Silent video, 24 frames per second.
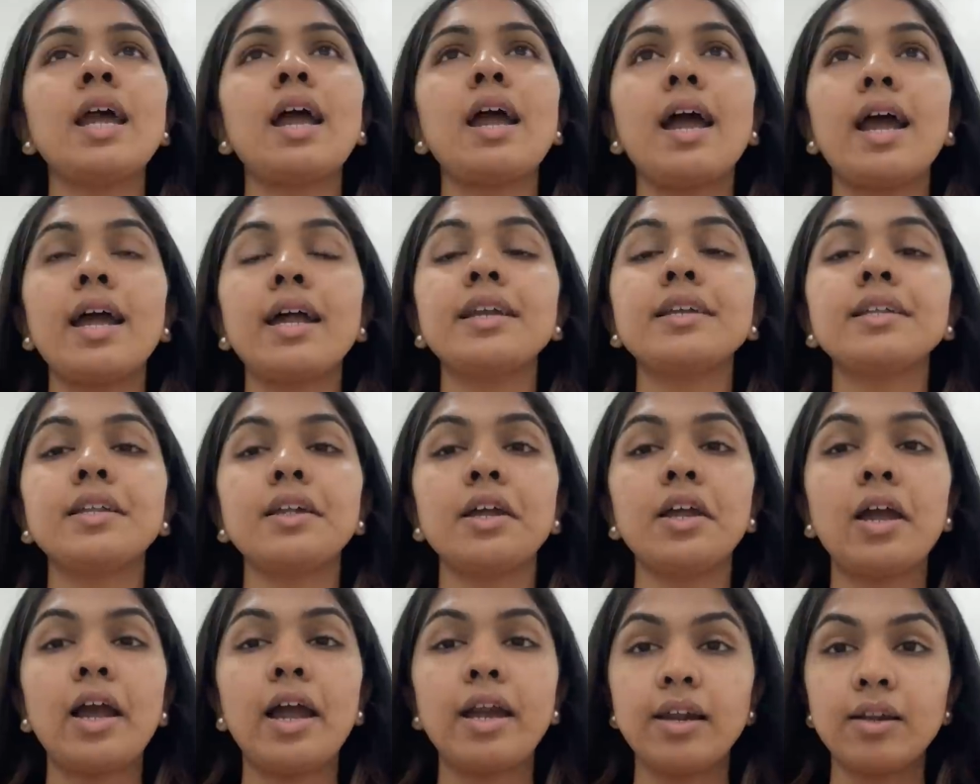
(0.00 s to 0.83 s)
And
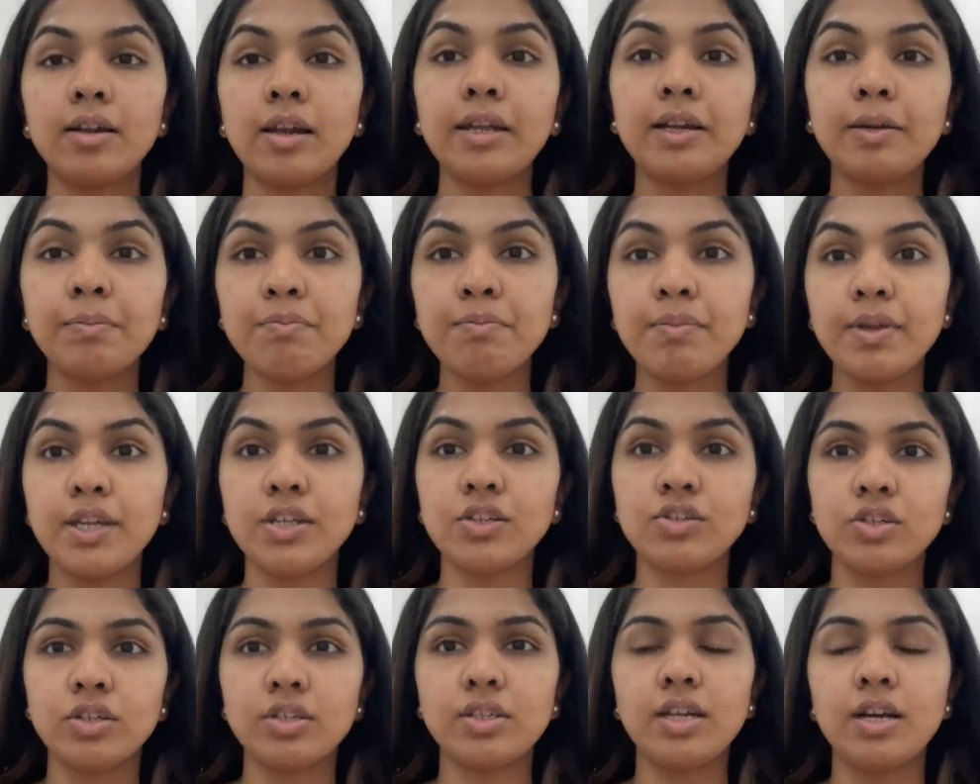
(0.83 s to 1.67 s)
they had a like
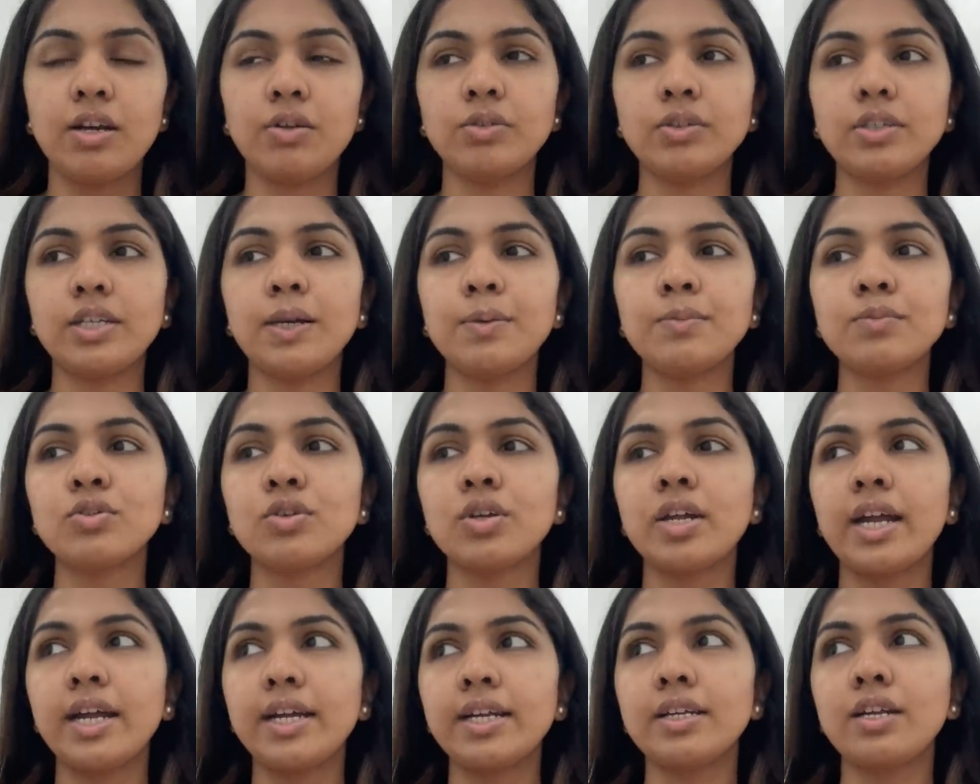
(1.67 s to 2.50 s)
major downtime.
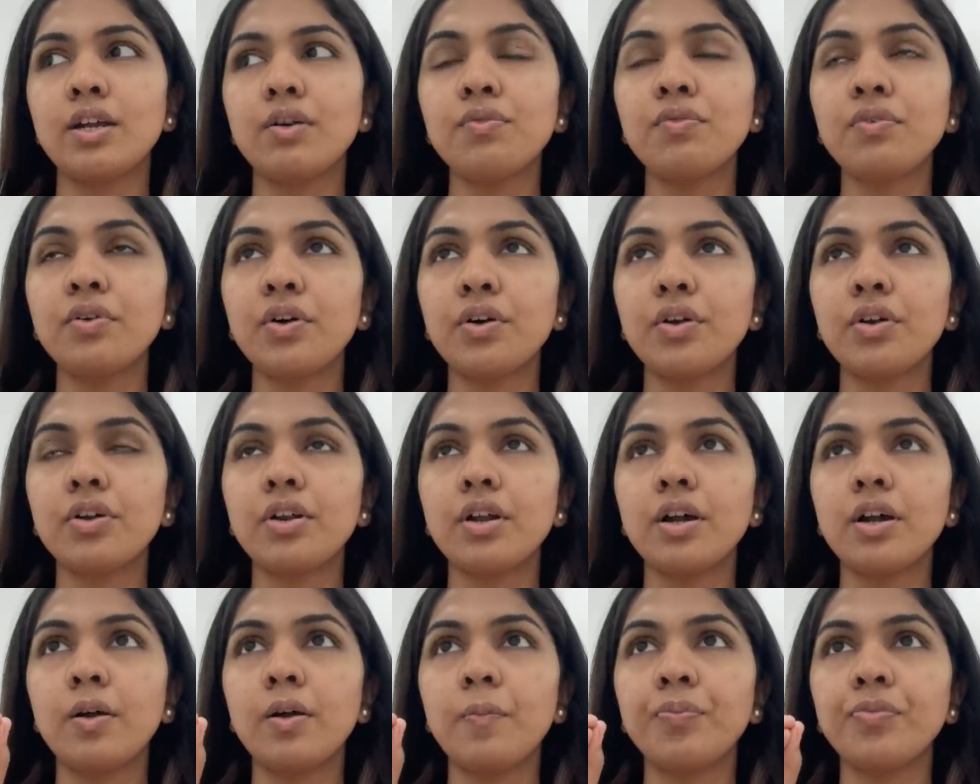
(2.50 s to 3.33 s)
So right now, for
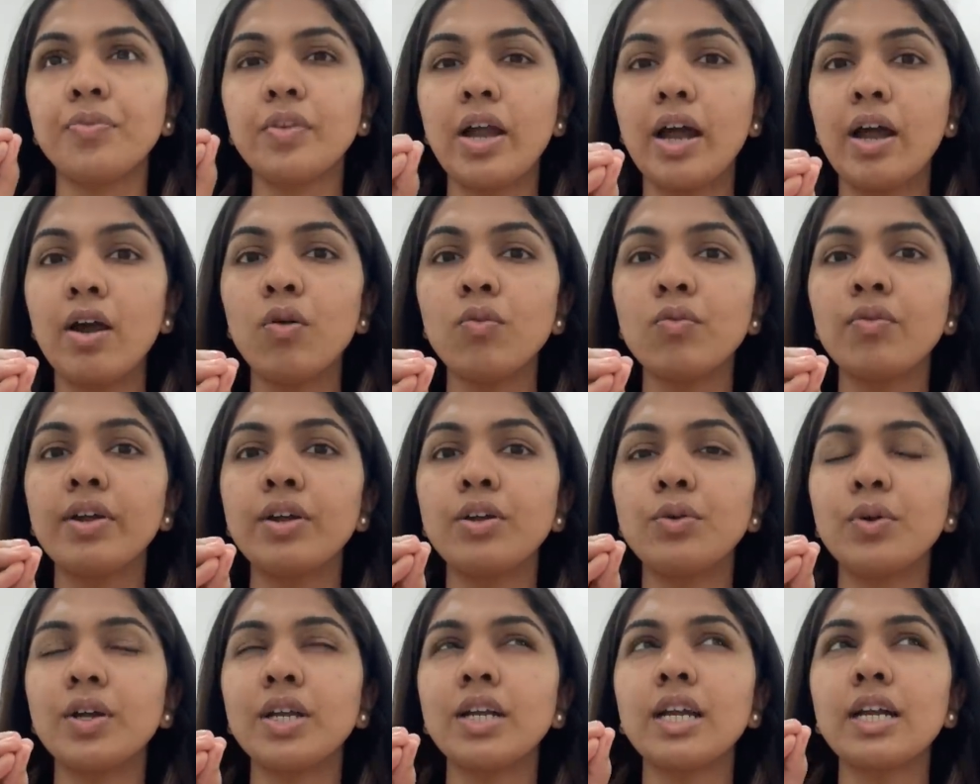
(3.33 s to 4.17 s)
now,
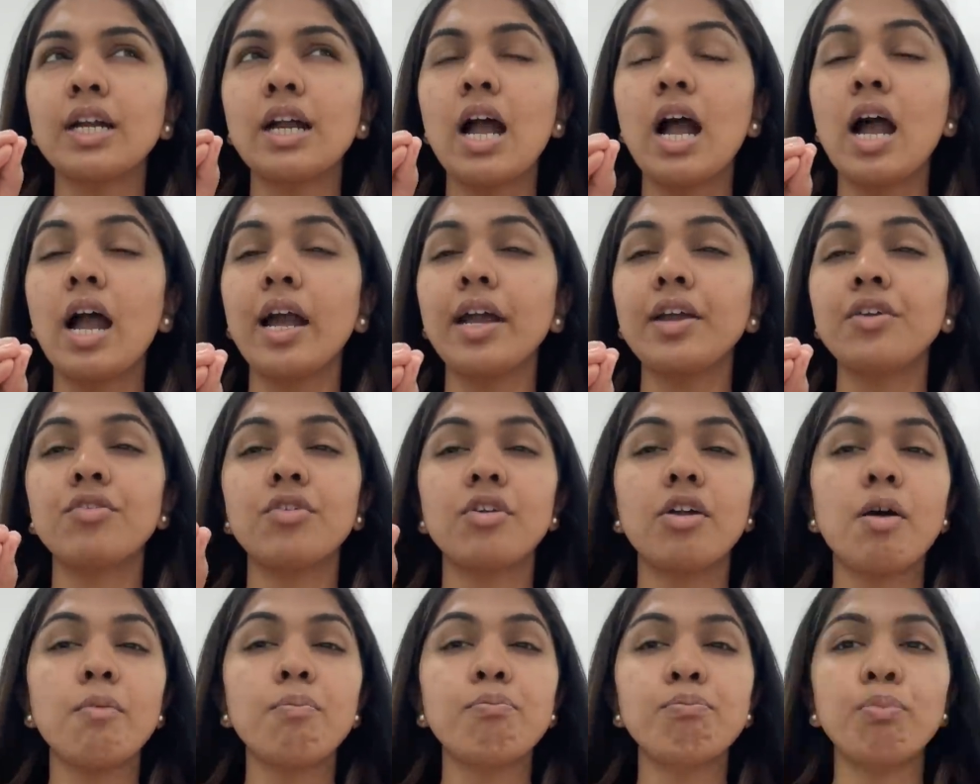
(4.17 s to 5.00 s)
we're doing like a
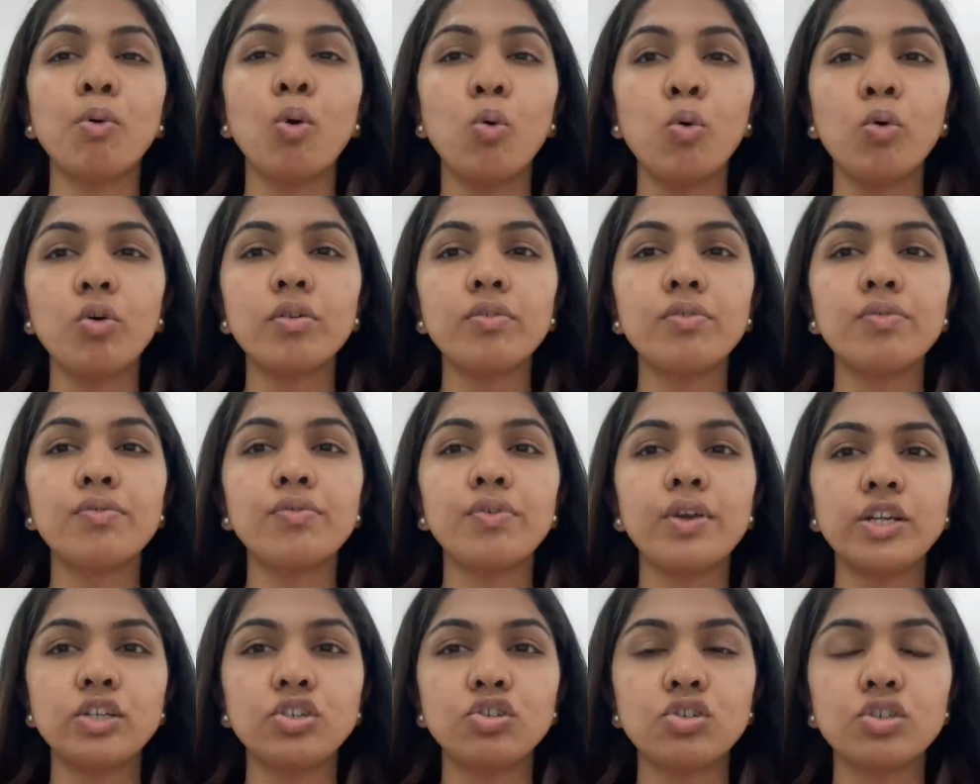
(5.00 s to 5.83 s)
Hydra pore
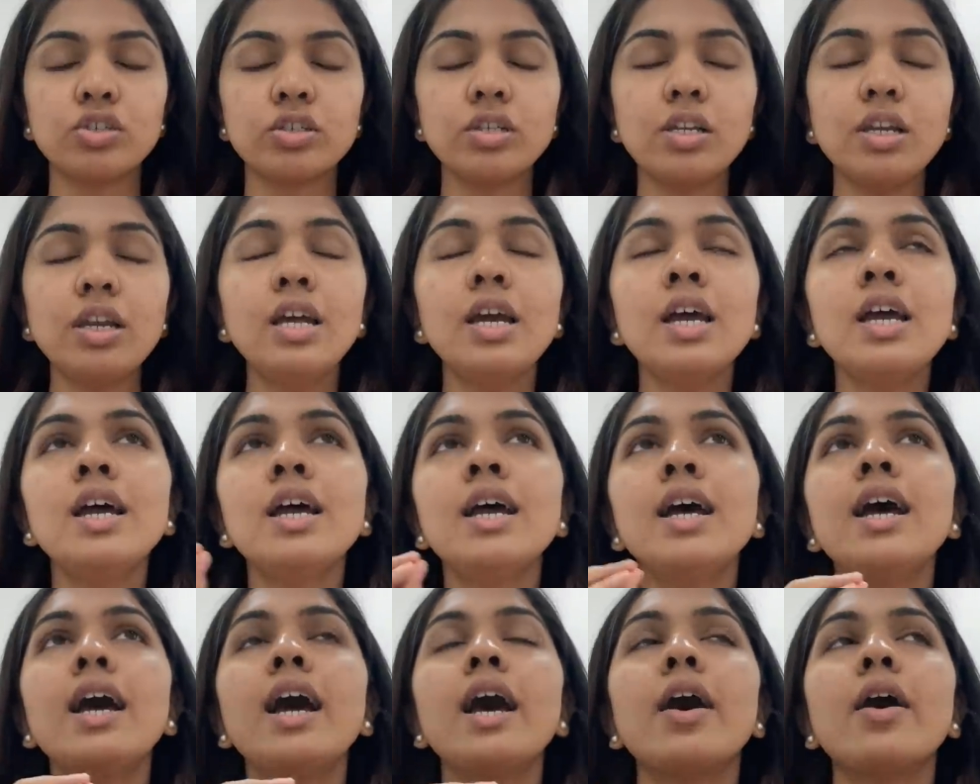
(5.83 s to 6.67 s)
facial.
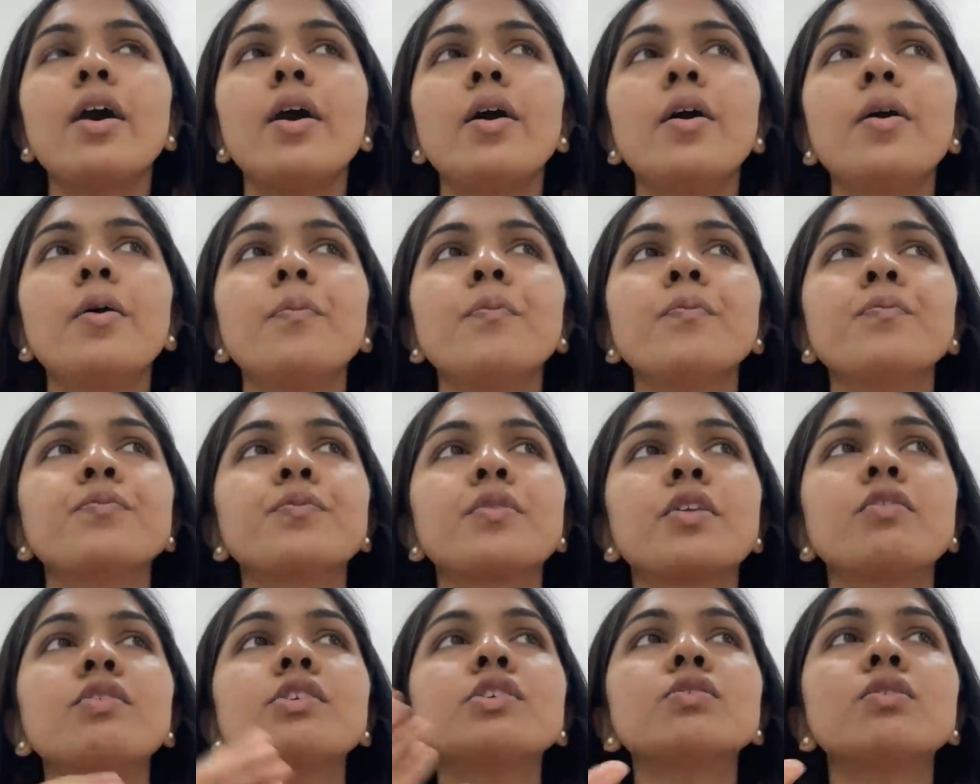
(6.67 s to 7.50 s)

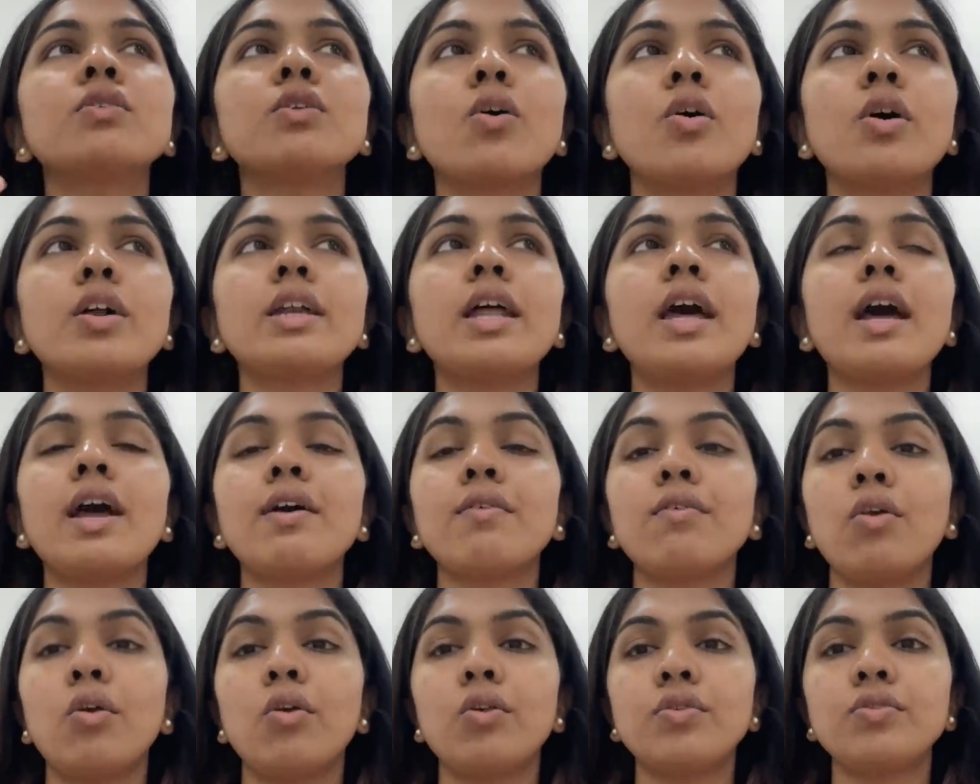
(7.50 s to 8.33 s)
which will not
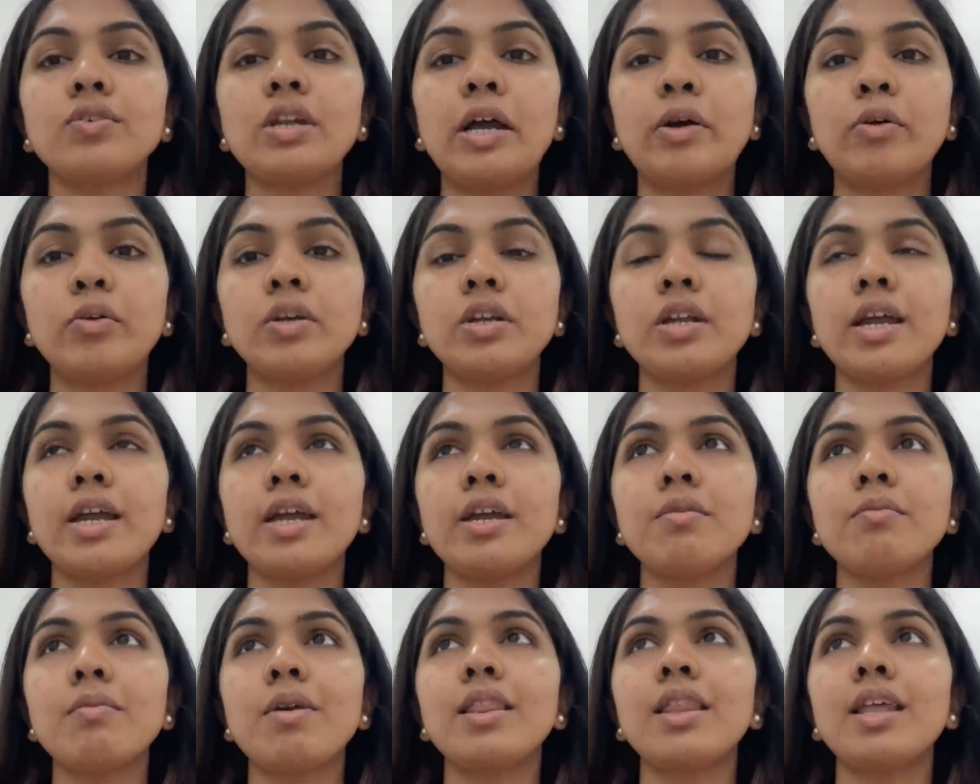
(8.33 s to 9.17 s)
have a lot of
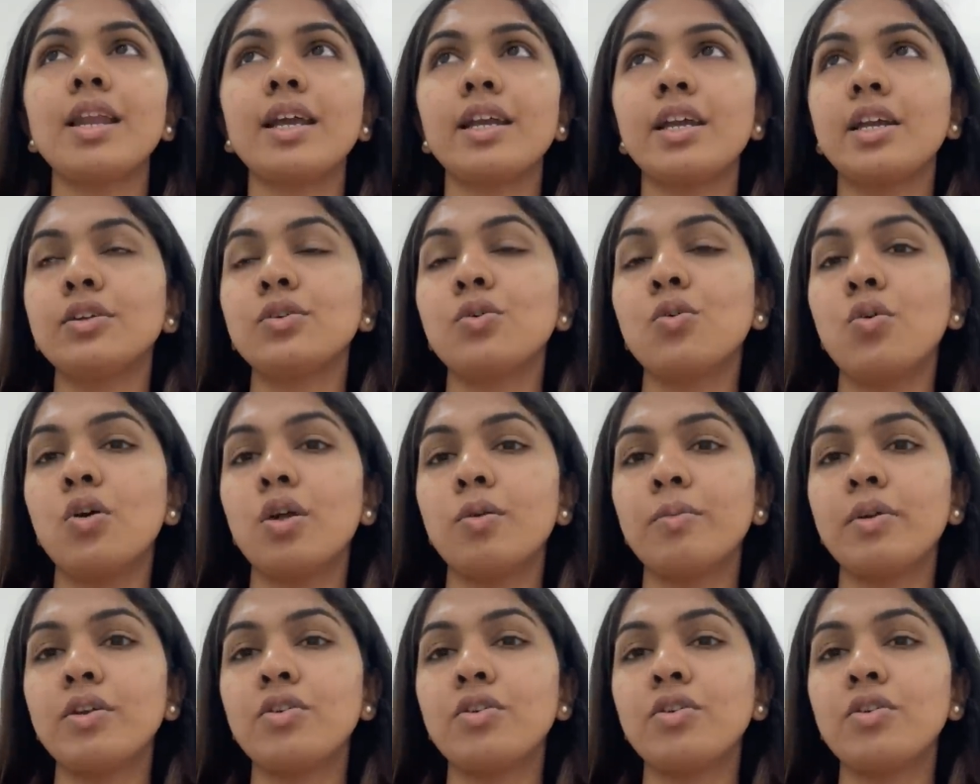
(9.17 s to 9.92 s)
downtime, and then I can go on my